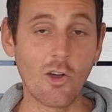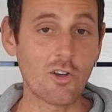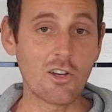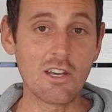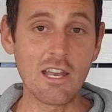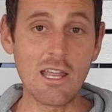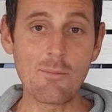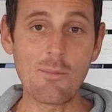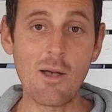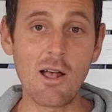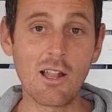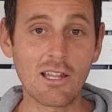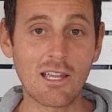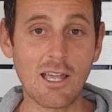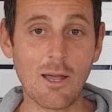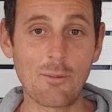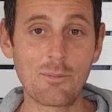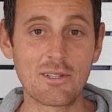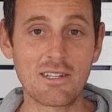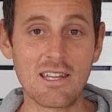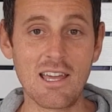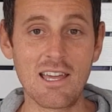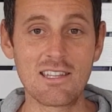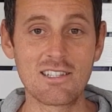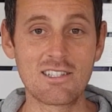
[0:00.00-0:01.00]
an email a couple of
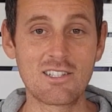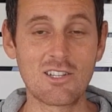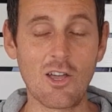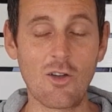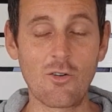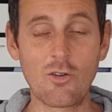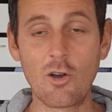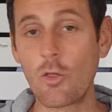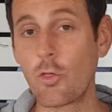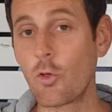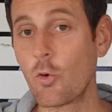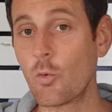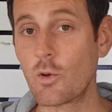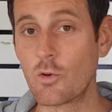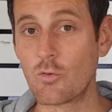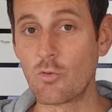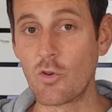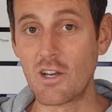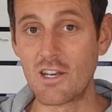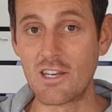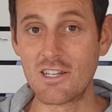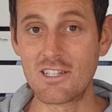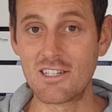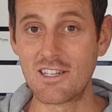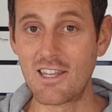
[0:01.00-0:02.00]
days ago and I thought we'd read
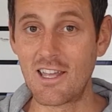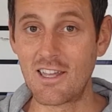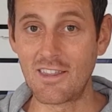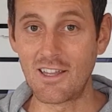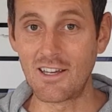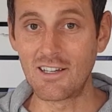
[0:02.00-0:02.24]
it together.